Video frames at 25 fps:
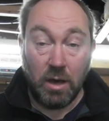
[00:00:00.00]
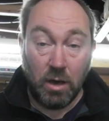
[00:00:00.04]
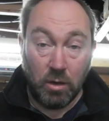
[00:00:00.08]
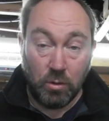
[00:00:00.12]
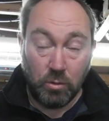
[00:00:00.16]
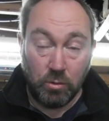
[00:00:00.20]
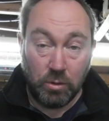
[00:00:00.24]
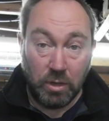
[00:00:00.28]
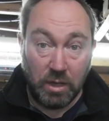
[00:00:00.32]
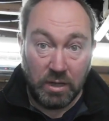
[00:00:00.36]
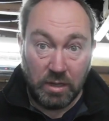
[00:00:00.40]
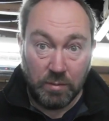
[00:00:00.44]

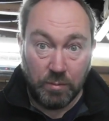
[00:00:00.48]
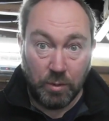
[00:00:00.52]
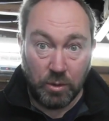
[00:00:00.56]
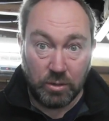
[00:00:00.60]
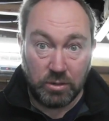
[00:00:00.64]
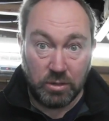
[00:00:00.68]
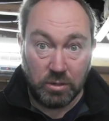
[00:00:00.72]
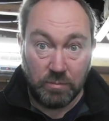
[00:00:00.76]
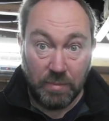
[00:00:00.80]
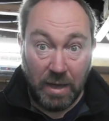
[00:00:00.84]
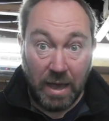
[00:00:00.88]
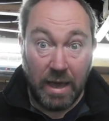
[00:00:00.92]
hole at the
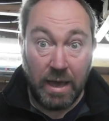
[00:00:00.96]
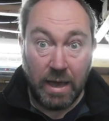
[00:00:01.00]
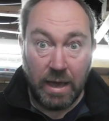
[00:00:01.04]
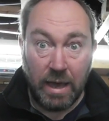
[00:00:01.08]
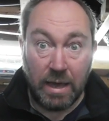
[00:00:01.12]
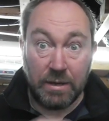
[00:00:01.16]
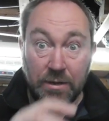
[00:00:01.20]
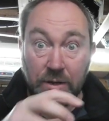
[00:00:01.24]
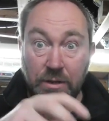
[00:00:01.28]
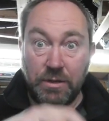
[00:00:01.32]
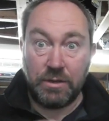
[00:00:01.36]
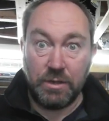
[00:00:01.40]
bottom
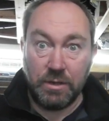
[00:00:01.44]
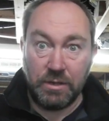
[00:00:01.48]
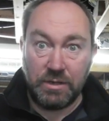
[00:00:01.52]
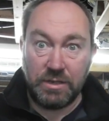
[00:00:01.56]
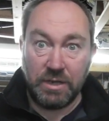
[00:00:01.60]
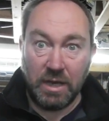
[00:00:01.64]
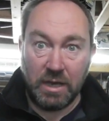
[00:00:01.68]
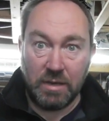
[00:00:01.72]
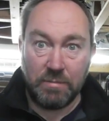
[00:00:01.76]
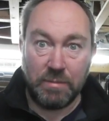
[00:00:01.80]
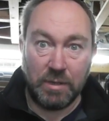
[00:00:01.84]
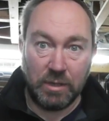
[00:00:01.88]
and a
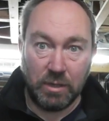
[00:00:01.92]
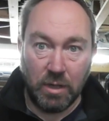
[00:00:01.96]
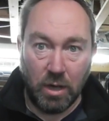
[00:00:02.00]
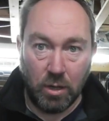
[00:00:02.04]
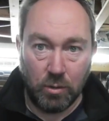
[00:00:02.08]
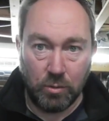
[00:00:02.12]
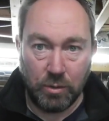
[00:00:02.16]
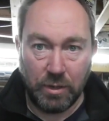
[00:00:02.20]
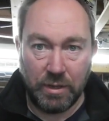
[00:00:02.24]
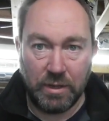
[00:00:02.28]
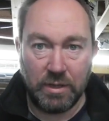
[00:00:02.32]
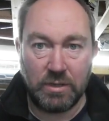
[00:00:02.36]
38mm
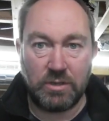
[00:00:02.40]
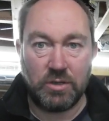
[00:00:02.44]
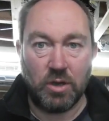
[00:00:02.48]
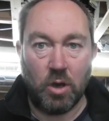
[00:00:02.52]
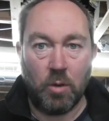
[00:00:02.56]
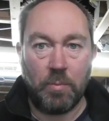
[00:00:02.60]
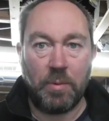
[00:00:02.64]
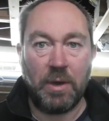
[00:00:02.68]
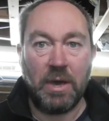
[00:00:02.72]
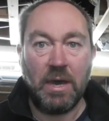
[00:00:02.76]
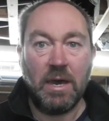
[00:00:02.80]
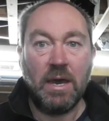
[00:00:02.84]
hole at the top.
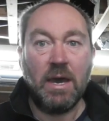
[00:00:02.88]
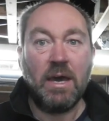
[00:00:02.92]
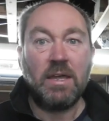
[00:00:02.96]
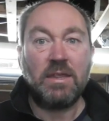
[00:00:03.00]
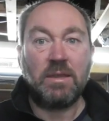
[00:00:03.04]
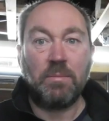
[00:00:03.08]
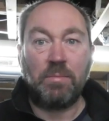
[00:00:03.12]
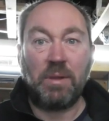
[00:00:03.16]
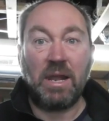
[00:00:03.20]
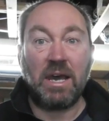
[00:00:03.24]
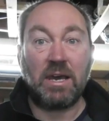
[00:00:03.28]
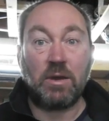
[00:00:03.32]

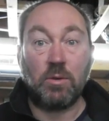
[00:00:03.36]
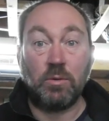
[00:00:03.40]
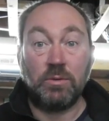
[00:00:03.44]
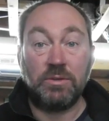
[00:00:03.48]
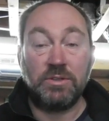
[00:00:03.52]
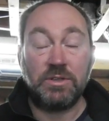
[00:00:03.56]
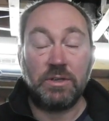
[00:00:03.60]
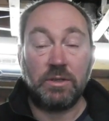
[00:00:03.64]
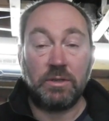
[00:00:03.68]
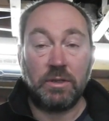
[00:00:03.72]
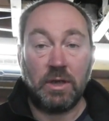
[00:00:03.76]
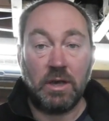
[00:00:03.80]
The black
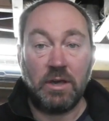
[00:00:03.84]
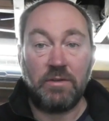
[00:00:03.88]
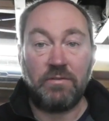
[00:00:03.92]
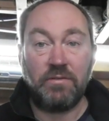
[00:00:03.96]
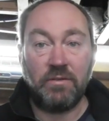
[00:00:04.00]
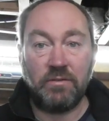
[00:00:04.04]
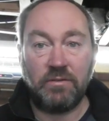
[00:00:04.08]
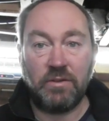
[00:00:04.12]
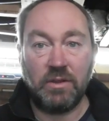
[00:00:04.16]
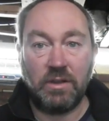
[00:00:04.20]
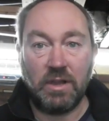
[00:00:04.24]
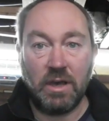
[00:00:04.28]
ones, you'll know if
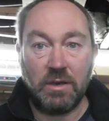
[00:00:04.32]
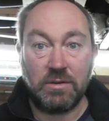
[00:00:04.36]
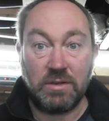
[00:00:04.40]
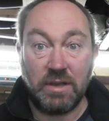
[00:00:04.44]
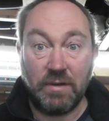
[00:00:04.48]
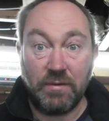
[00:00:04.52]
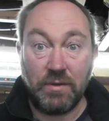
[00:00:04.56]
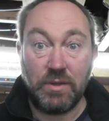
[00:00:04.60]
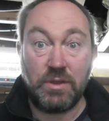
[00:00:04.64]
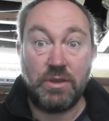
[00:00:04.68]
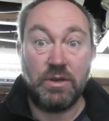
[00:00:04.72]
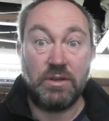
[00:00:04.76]
you've done those,
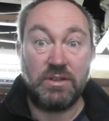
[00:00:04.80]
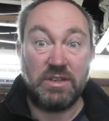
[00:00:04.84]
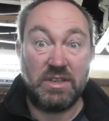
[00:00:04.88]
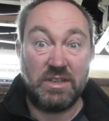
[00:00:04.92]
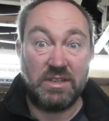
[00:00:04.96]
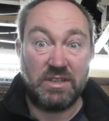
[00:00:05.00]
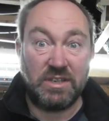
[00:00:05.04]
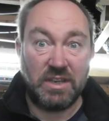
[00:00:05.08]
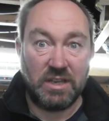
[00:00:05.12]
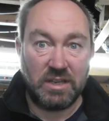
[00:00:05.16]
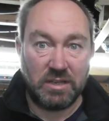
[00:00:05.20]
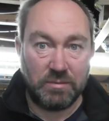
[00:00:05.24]
have a
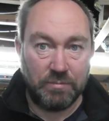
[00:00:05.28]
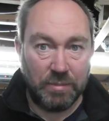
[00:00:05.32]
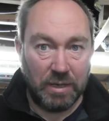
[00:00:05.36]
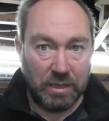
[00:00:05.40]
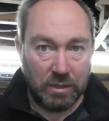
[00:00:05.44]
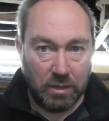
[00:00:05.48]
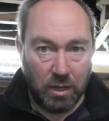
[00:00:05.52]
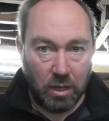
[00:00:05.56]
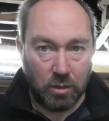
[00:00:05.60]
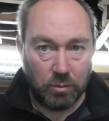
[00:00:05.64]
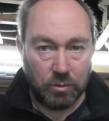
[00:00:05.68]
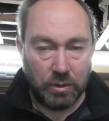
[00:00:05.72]

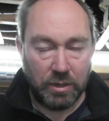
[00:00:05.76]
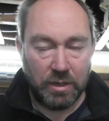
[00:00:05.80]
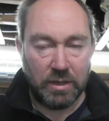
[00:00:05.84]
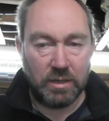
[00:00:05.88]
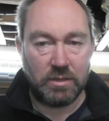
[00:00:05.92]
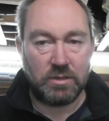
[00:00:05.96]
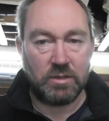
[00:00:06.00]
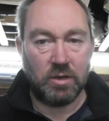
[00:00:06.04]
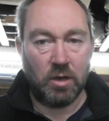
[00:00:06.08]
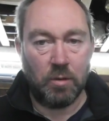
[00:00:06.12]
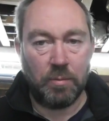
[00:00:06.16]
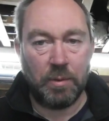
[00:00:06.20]
36mm hole at the
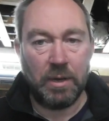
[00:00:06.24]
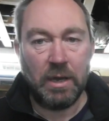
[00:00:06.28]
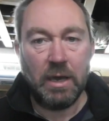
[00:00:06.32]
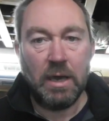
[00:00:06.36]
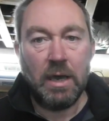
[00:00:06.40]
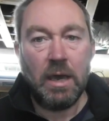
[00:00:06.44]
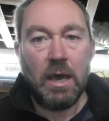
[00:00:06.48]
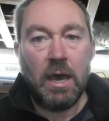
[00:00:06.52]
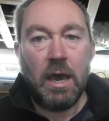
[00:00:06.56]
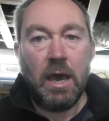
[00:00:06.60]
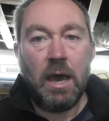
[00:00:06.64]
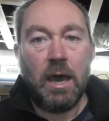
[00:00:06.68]
top.
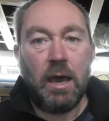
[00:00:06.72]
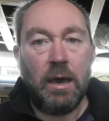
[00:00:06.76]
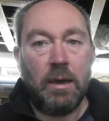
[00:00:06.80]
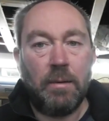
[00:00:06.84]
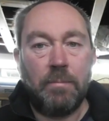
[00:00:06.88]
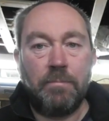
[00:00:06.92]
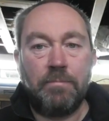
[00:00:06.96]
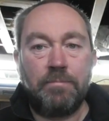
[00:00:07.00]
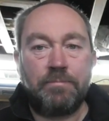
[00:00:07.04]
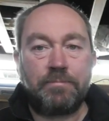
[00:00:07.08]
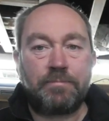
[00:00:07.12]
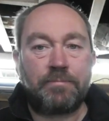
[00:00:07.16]

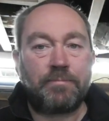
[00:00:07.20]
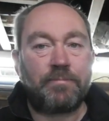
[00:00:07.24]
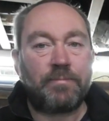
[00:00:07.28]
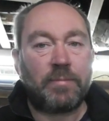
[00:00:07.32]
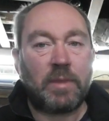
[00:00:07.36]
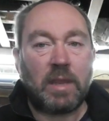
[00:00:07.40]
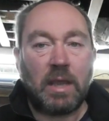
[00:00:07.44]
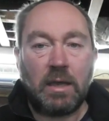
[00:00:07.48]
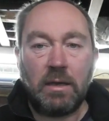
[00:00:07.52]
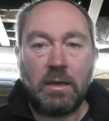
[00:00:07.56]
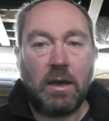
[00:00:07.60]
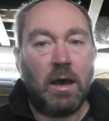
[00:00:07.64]

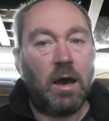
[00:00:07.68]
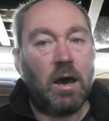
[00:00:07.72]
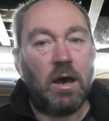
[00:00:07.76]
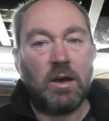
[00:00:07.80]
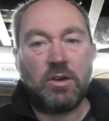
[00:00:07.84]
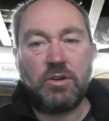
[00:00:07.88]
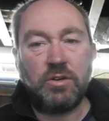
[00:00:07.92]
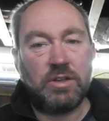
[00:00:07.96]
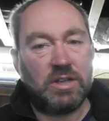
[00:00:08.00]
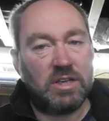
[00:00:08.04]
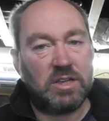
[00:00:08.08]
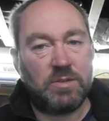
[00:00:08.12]
I
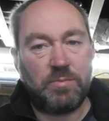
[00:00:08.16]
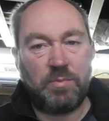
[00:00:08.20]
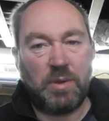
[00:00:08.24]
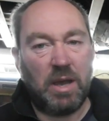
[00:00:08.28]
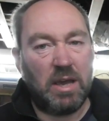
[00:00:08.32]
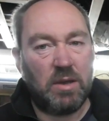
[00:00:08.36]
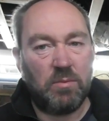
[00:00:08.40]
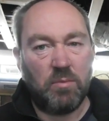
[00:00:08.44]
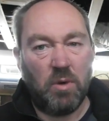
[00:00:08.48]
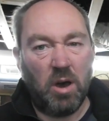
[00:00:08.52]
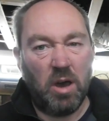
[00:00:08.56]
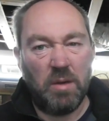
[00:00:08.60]
could
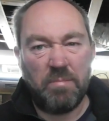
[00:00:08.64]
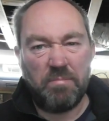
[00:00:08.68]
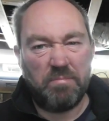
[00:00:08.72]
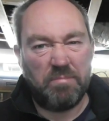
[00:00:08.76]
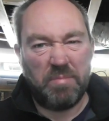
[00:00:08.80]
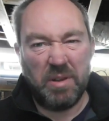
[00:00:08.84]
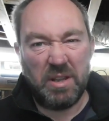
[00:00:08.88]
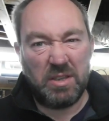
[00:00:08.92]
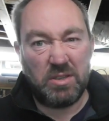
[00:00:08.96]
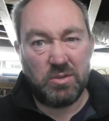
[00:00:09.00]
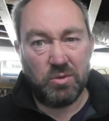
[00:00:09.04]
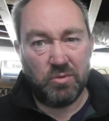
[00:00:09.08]
explain why,
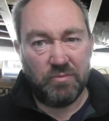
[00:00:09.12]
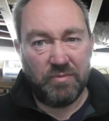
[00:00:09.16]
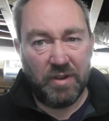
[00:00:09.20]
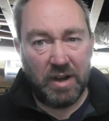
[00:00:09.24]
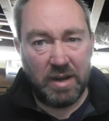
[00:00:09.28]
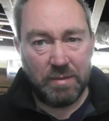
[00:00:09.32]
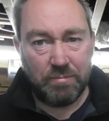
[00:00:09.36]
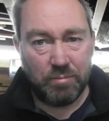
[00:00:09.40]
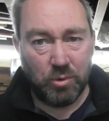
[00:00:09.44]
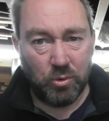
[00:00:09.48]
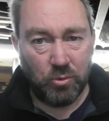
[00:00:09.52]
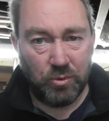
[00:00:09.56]
but it's all
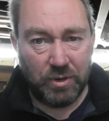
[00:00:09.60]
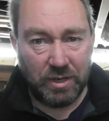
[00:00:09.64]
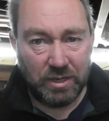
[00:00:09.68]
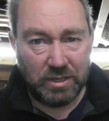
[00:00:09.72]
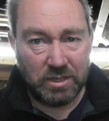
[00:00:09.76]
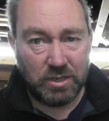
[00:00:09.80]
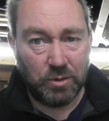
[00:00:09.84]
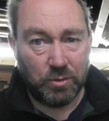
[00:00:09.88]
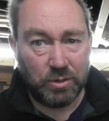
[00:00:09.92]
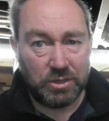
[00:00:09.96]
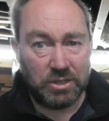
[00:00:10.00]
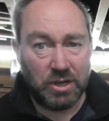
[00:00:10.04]
very boring,
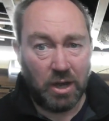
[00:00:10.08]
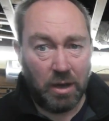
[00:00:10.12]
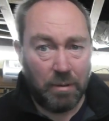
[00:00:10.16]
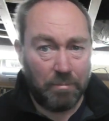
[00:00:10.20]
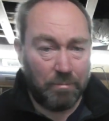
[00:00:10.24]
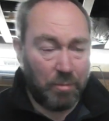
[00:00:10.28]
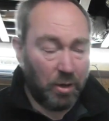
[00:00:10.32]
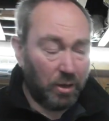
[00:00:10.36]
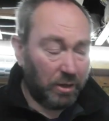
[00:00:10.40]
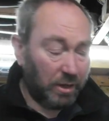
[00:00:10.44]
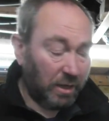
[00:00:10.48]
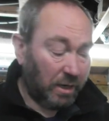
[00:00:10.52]
so I shan't
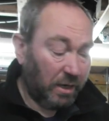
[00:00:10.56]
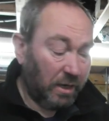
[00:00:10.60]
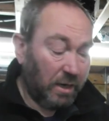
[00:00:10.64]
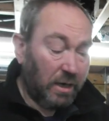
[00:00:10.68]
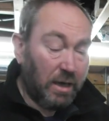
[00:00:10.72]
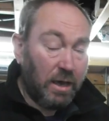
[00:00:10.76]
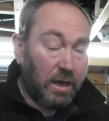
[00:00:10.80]
bother.